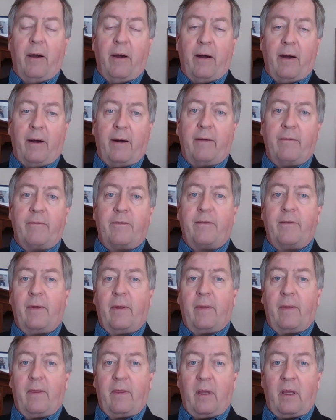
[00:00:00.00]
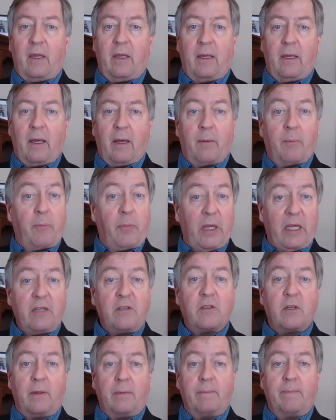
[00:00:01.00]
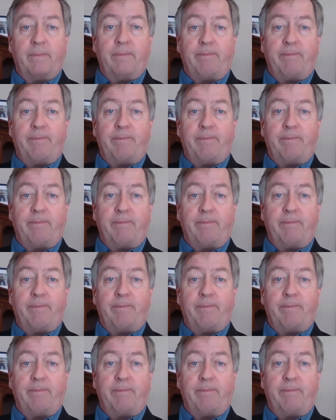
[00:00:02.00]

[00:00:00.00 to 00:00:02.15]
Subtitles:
of the patient.